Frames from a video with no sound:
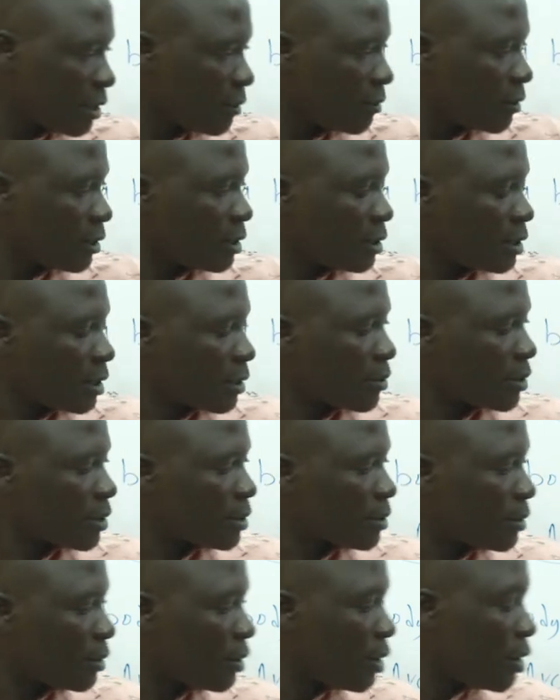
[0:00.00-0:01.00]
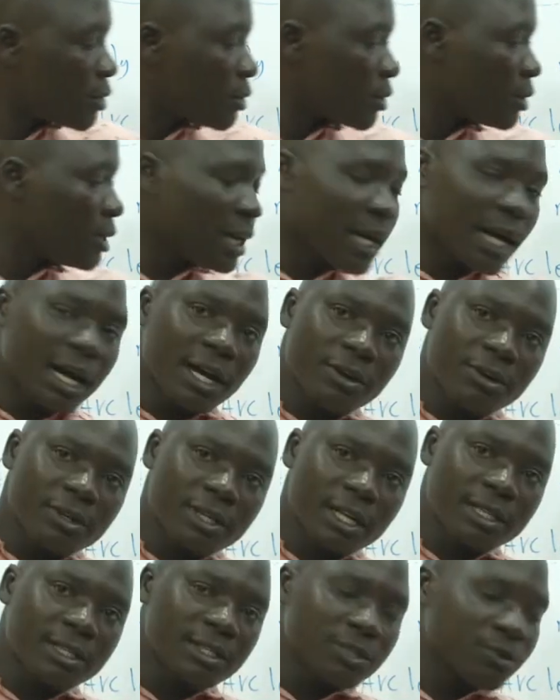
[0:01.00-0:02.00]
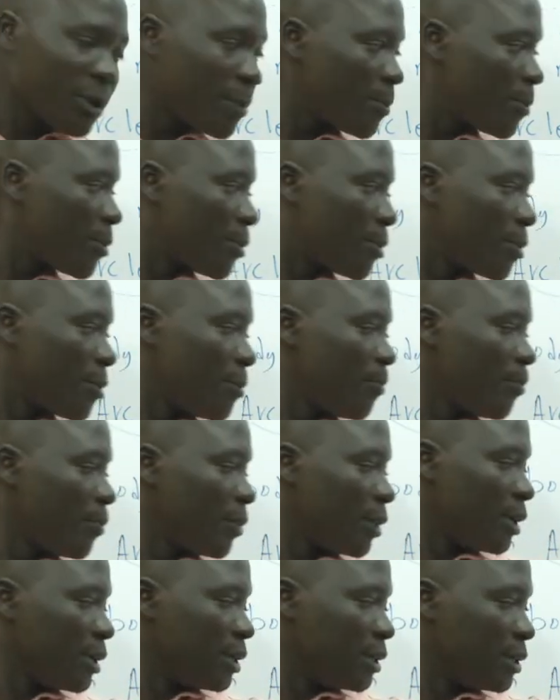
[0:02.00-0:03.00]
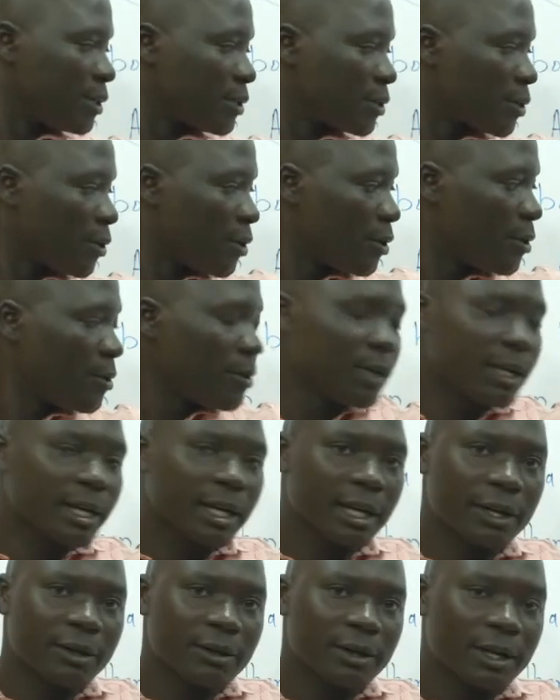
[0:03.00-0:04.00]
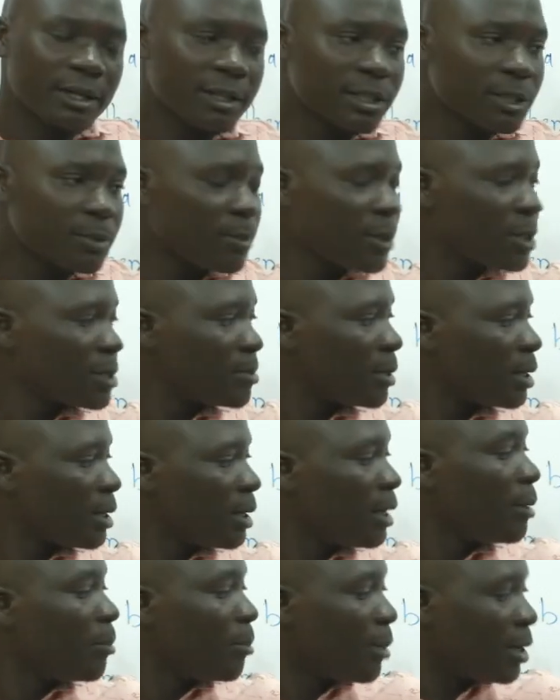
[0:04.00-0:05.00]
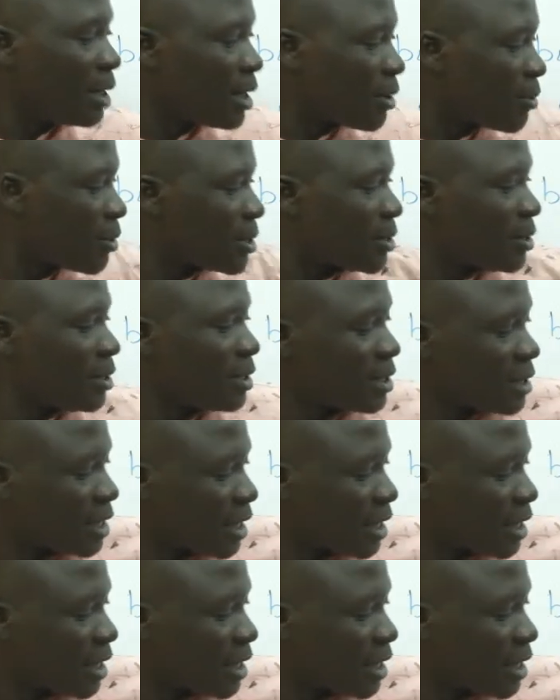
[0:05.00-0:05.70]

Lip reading: given in the question. So the angle that is swept through is called the angular displacement. But the question is